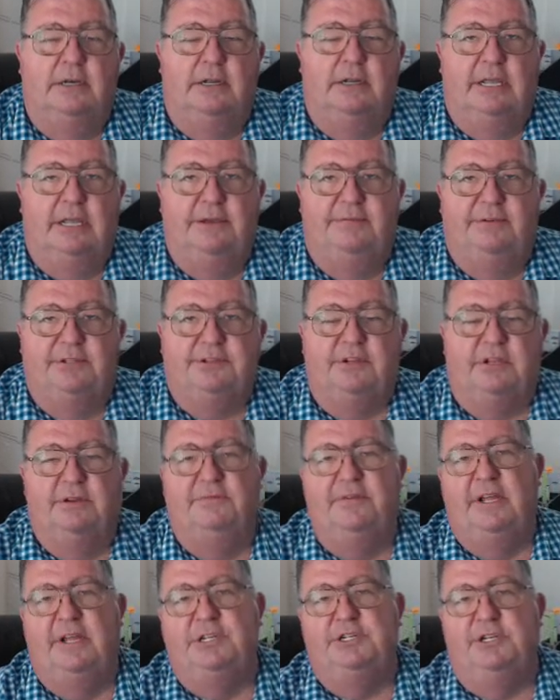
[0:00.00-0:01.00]
if it's a
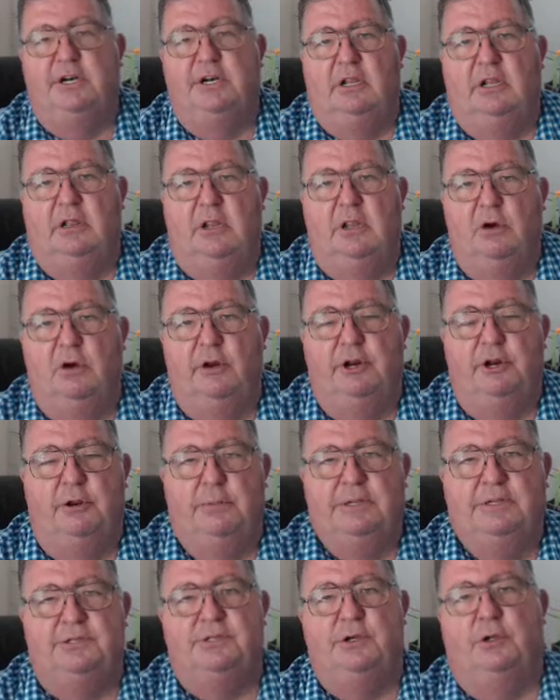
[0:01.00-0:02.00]
conventional loan, it will
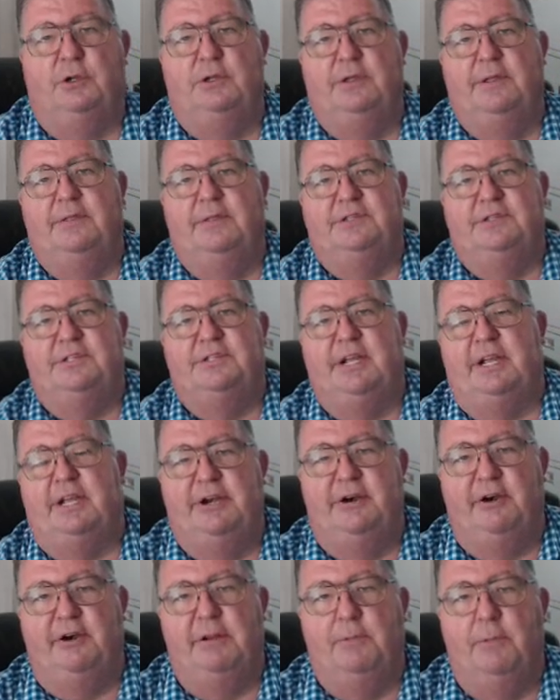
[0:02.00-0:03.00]
be sold on the
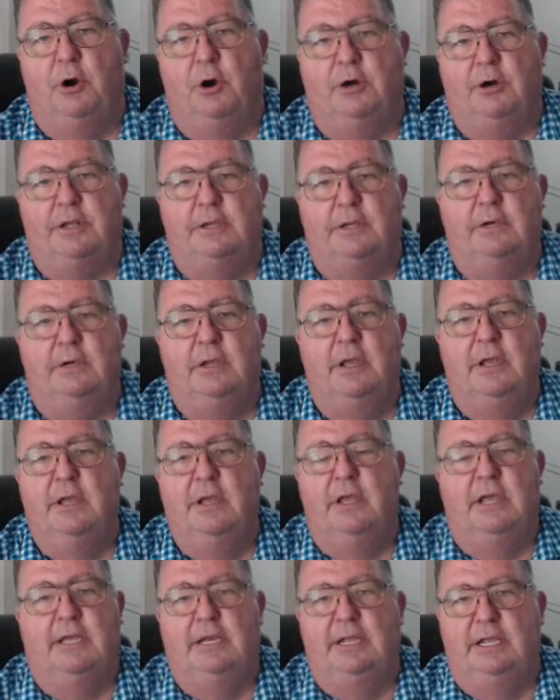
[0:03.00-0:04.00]
secondary market.
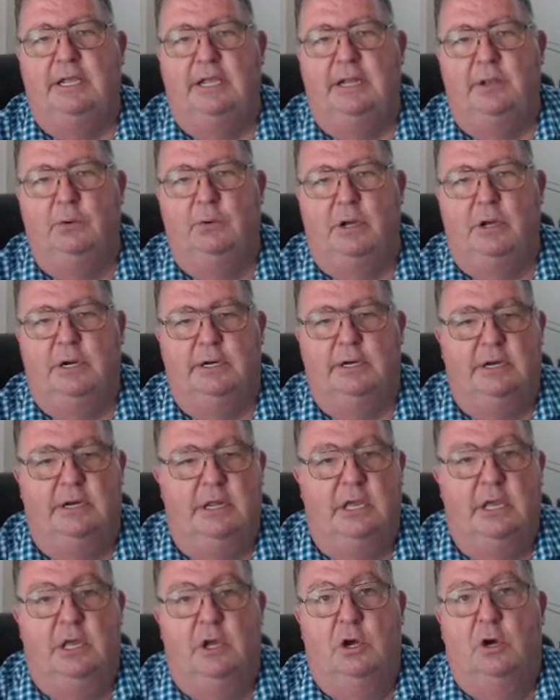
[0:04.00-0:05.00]
And anyone
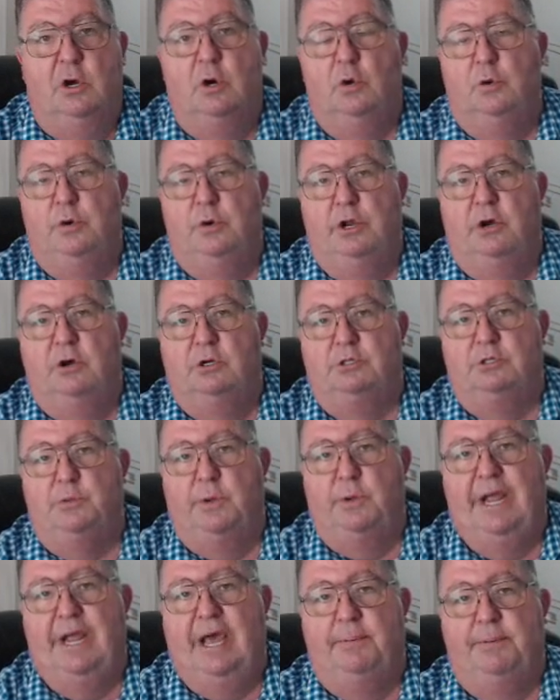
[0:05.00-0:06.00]
who knows
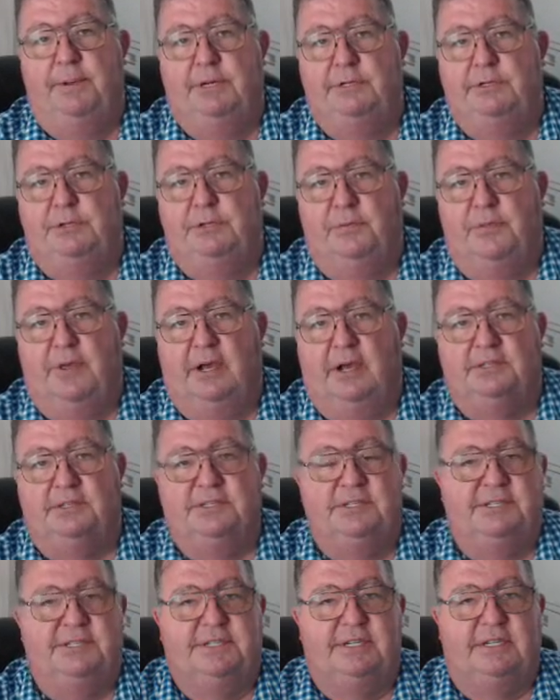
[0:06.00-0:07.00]
what happened in
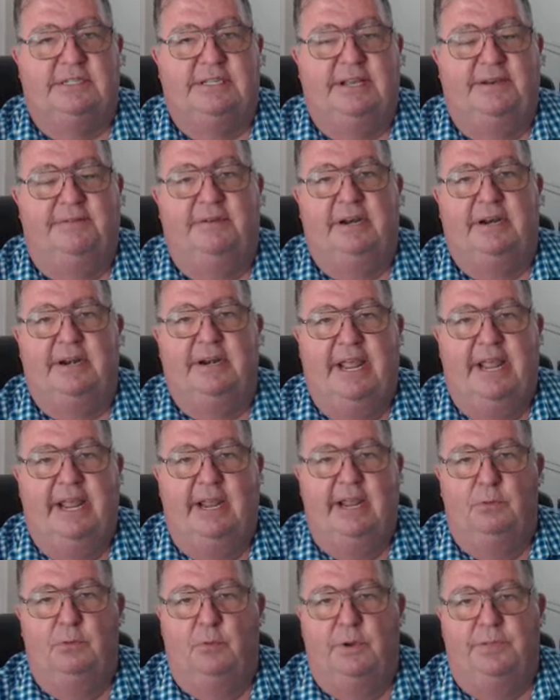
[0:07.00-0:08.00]
2006, 7, and
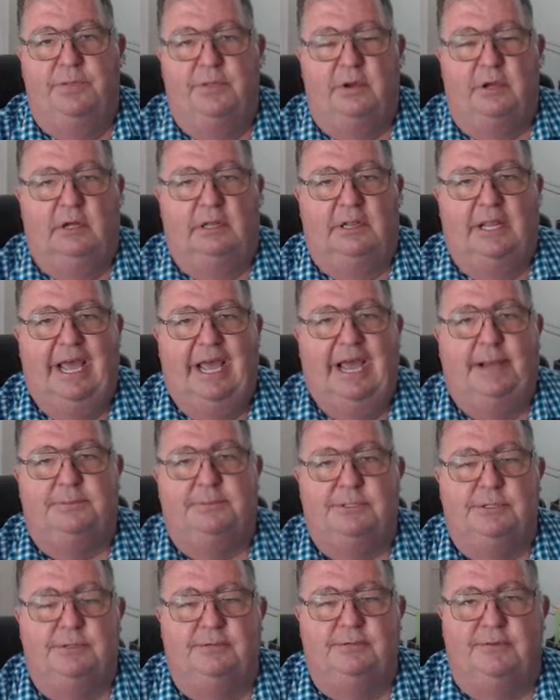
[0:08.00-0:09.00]
8 with the
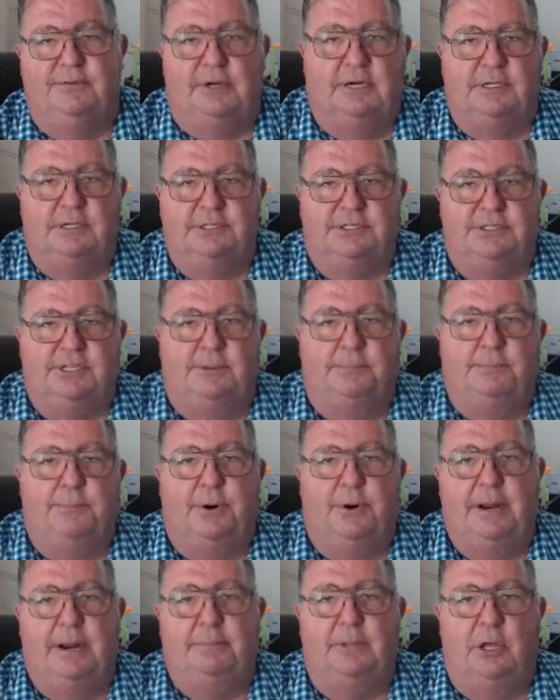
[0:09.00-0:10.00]
collapse of
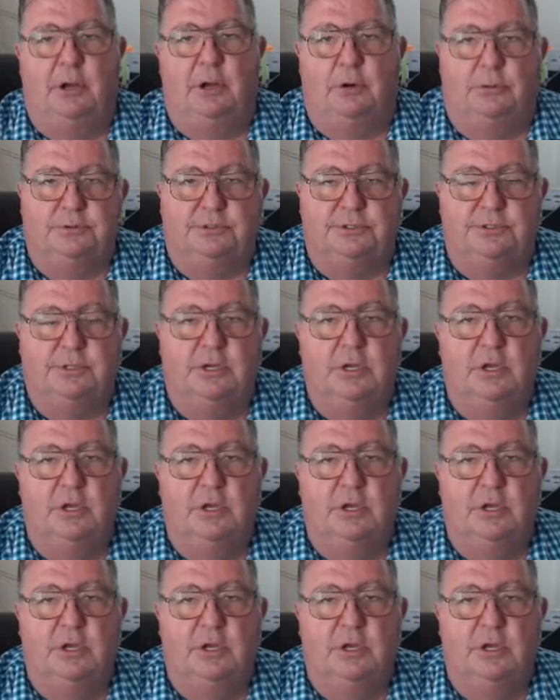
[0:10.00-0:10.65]
subprime loans,